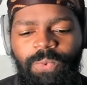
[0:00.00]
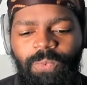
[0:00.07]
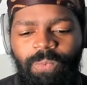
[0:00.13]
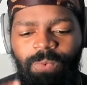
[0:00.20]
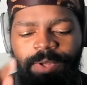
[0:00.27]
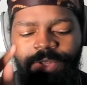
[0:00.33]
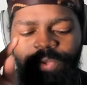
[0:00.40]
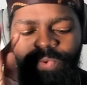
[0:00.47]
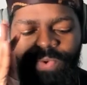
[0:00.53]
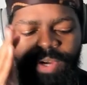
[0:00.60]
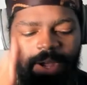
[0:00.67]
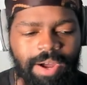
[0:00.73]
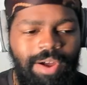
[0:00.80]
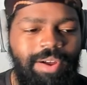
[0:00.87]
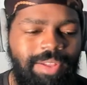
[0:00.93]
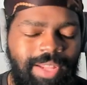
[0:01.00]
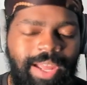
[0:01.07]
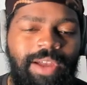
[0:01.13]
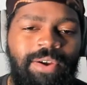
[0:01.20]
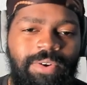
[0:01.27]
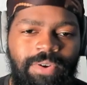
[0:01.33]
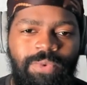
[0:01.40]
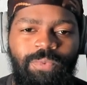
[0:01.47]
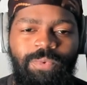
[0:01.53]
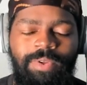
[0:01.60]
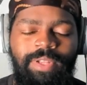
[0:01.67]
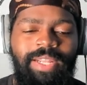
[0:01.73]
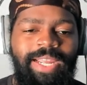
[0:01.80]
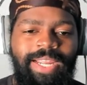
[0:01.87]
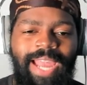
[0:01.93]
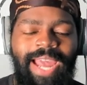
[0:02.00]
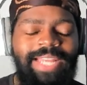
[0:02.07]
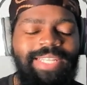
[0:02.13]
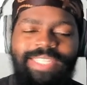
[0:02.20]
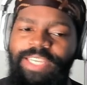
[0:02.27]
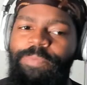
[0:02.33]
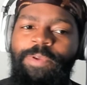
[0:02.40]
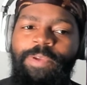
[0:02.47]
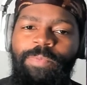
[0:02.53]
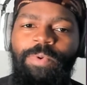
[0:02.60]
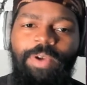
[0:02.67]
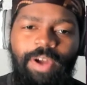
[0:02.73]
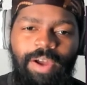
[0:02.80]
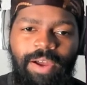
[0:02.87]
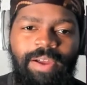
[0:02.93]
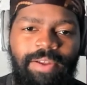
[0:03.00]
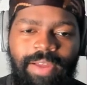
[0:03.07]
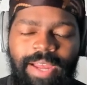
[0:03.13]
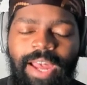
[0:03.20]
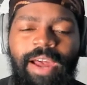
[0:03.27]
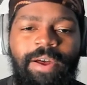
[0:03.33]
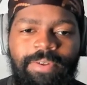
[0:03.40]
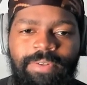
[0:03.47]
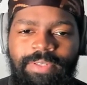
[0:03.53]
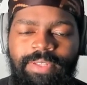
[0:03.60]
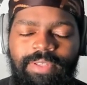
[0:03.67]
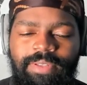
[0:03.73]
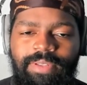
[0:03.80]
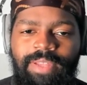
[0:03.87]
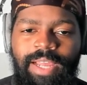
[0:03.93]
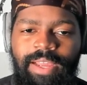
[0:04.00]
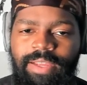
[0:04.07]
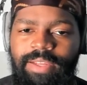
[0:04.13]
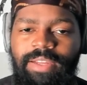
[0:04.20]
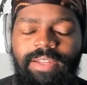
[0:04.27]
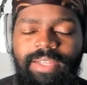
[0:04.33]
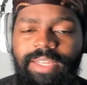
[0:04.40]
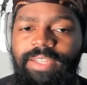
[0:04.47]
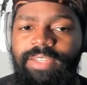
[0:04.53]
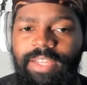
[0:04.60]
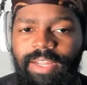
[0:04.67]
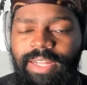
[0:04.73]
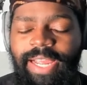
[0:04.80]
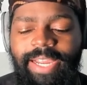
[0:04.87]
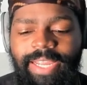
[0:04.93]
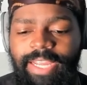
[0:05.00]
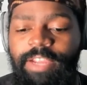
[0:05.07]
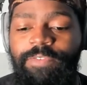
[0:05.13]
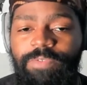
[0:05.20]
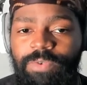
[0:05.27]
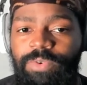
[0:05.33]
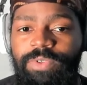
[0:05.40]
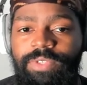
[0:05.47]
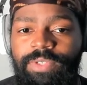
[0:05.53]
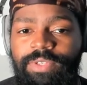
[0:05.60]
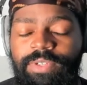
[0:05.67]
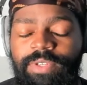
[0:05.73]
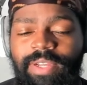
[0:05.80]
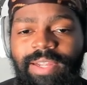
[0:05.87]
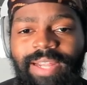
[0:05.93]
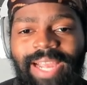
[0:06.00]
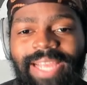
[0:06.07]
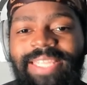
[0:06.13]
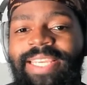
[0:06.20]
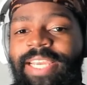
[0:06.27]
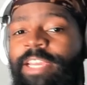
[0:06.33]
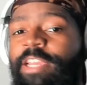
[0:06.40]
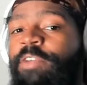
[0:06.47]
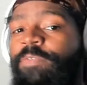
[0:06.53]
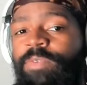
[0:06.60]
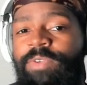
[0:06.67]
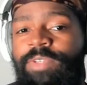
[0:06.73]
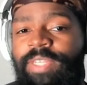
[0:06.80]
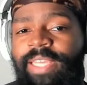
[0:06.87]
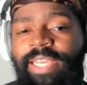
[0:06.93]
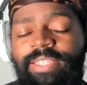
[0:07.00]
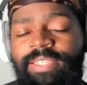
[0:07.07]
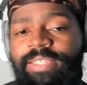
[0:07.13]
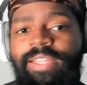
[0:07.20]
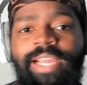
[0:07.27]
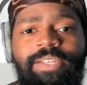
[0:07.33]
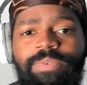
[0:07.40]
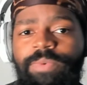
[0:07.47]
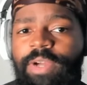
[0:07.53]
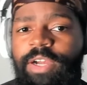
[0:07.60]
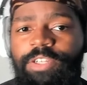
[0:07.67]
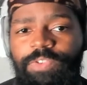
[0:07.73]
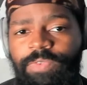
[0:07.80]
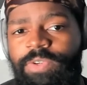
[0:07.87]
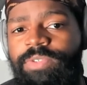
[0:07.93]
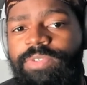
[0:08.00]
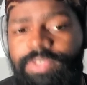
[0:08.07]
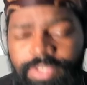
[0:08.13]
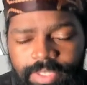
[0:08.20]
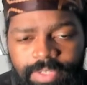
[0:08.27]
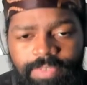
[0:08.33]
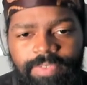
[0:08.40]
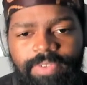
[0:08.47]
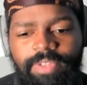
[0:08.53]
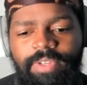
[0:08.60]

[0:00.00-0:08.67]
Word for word: When you call out, when like I see people call out like these like influencers. I say an influencer gets in like some controversial stuff,